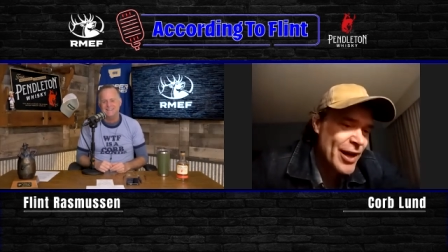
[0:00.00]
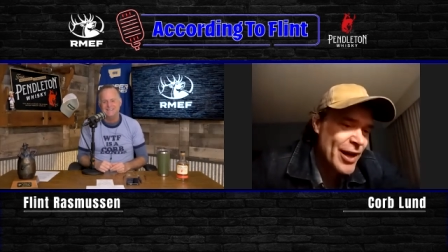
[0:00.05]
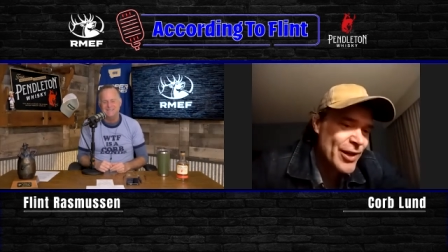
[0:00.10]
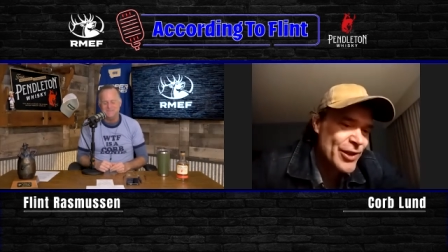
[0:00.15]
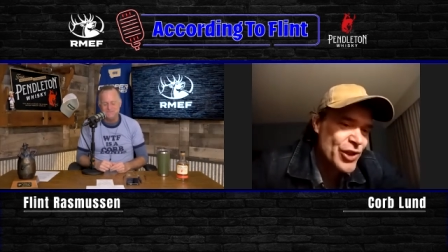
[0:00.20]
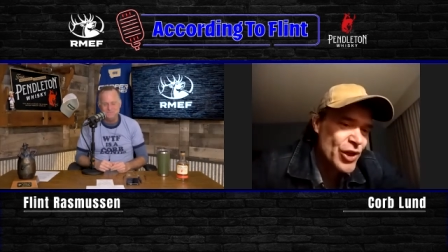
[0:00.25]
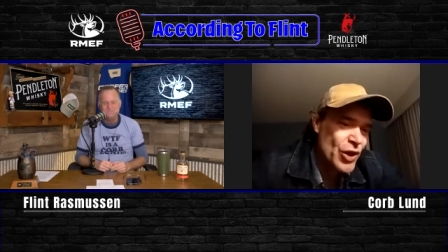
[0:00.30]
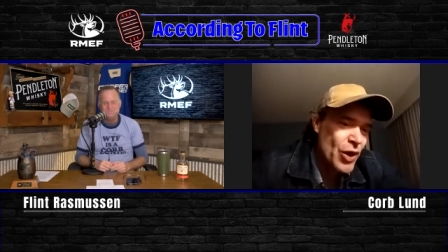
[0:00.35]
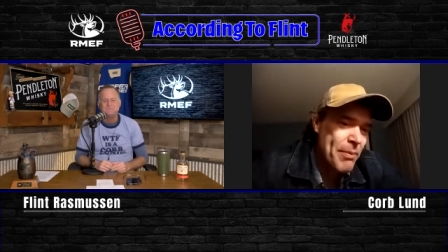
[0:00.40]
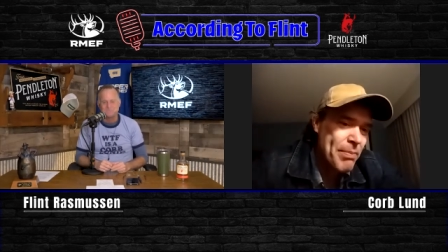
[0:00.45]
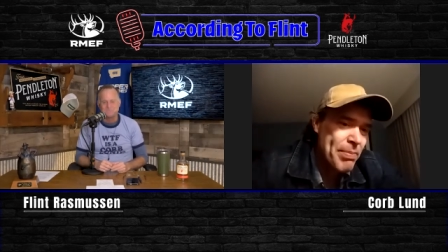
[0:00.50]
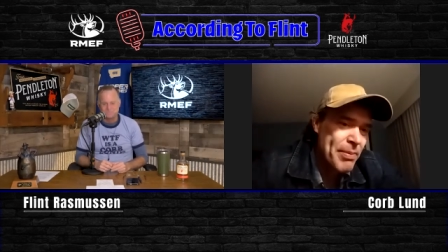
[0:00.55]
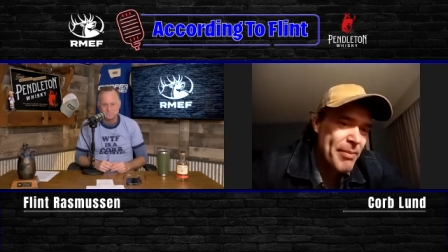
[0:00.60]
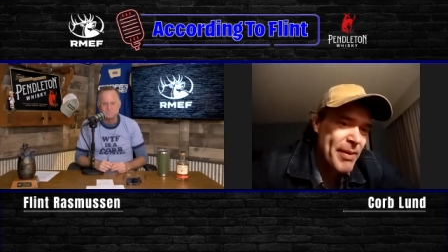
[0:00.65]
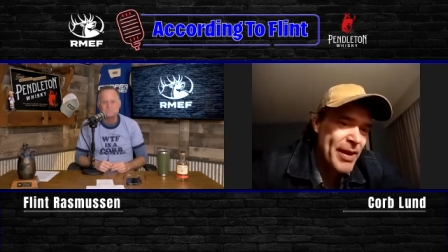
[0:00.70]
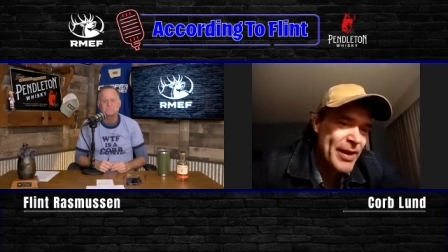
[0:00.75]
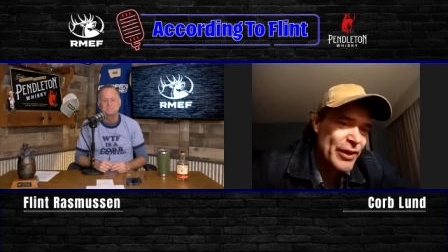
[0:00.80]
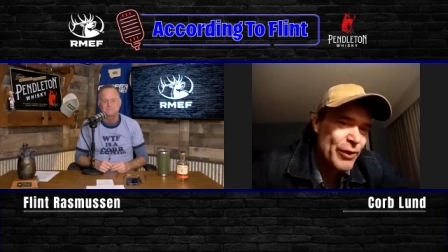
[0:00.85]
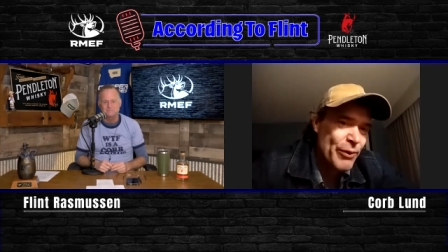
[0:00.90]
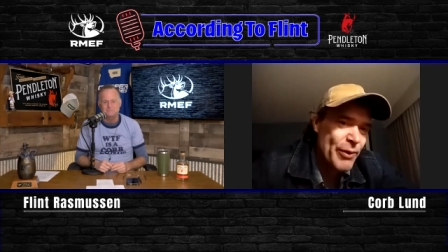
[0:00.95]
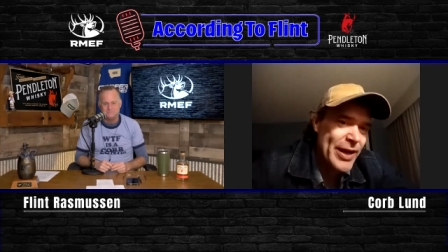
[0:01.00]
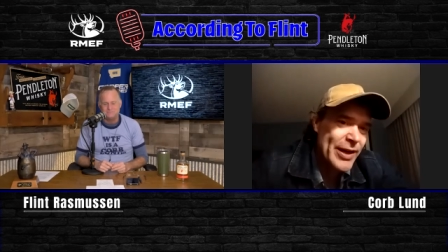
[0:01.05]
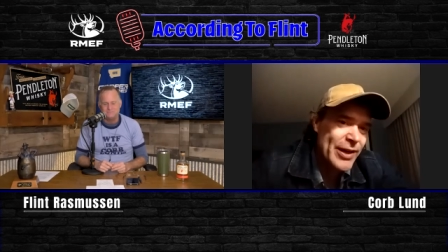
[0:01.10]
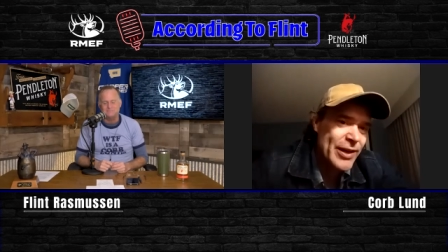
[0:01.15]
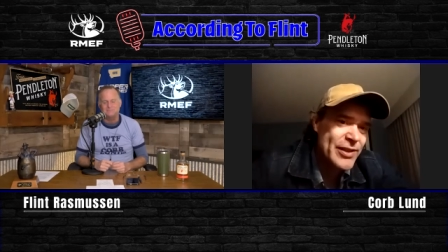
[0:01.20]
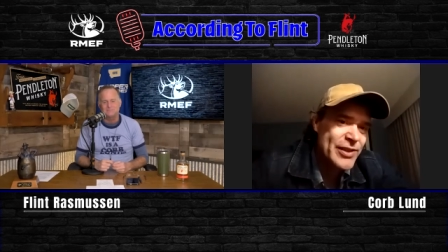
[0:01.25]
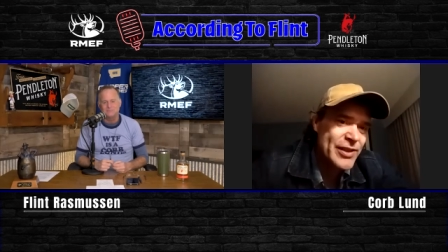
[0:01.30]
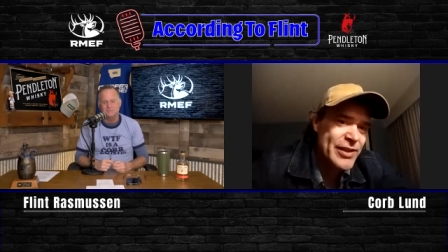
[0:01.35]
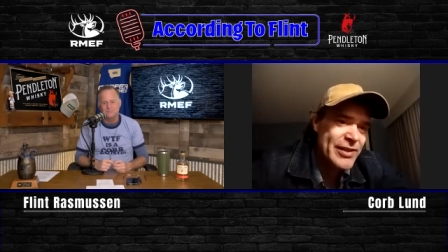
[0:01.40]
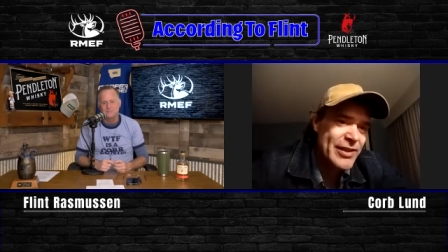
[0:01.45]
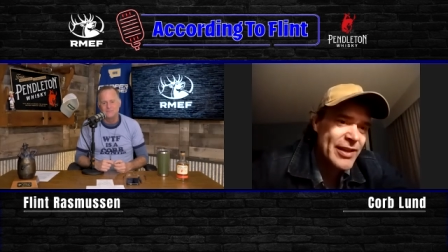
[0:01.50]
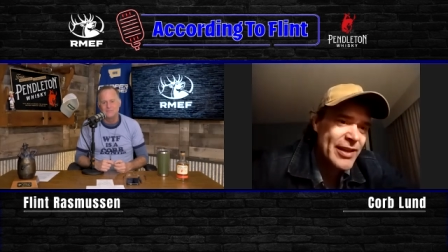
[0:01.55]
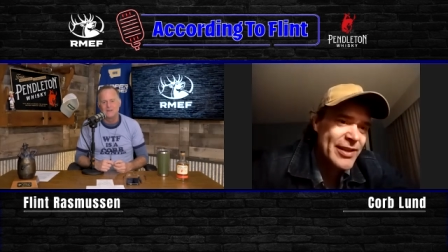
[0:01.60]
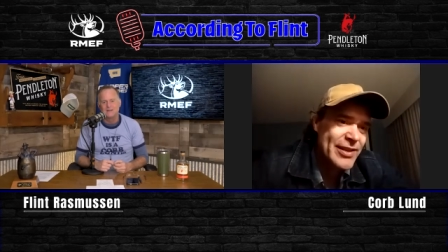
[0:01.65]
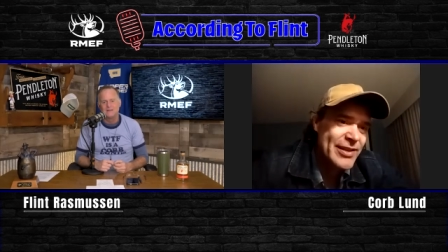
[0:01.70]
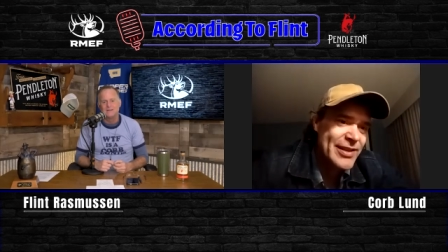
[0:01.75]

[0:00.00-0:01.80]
Yeah, I'll show up and make the records in,